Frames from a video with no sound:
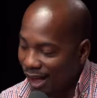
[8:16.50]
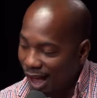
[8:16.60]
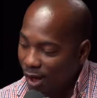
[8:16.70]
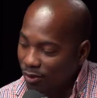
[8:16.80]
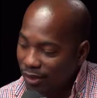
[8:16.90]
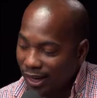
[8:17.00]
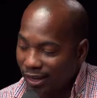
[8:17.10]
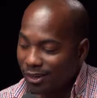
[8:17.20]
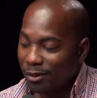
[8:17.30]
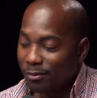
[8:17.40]
I'll take a
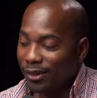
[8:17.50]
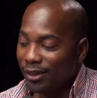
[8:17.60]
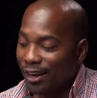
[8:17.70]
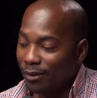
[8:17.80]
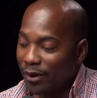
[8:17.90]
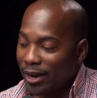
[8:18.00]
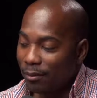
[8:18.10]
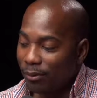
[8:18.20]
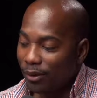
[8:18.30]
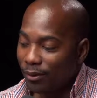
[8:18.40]
little bit of that
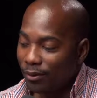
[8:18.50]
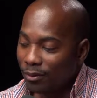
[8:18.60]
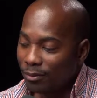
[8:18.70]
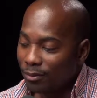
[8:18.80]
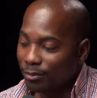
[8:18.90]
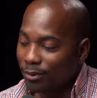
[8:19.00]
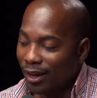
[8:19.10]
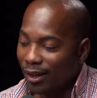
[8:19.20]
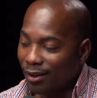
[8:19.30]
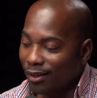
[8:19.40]
red pill, but
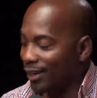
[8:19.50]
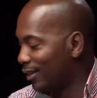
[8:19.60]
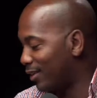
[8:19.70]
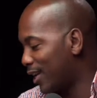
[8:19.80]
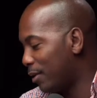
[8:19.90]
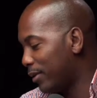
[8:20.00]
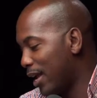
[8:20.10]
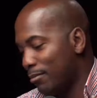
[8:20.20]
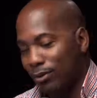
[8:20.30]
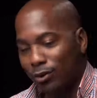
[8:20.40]
I'll lick the top of
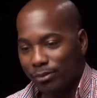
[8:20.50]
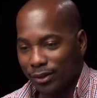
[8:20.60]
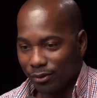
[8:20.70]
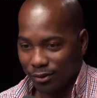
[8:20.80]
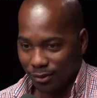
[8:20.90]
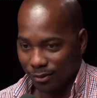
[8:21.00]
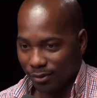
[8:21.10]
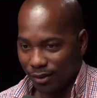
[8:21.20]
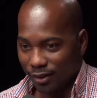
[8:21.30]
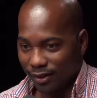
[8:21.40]
that blue pill too.
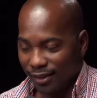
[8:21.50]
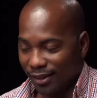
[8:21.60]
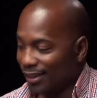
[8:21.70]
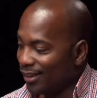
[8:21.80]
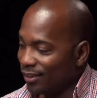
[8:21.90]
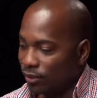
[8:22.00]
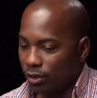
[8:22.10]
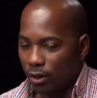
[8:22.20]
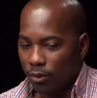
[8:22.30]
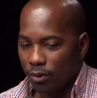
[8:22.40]

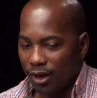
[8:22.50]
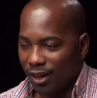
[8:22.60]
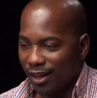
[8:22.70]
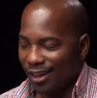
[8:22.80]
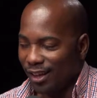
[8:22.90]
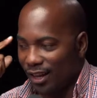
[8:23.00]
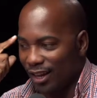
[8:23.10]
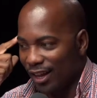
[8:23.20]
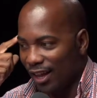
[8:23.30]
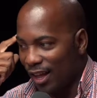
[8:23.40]
So
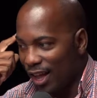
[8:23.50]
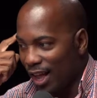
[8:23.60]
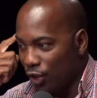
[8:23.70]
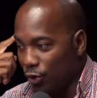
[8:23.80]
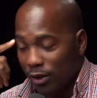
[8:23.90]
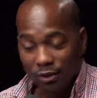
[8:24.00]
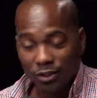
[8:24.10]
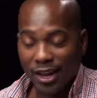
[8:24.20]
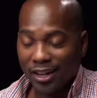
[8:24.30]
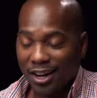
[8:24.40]
you could
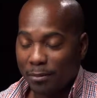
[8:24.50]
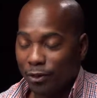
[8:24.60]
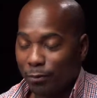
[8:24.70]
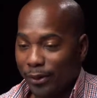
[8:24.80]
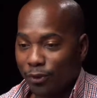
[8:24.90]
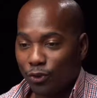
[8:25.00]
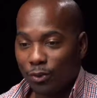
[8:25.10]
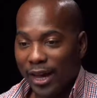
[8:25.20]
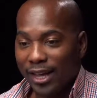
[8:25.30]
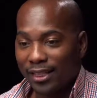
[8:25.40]
say that I'm a
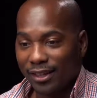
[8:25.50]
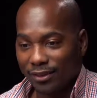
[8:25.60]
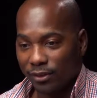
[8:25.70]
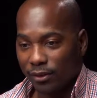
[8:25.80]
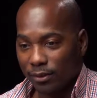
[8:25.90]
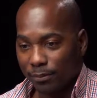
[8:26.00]
spiritual atheist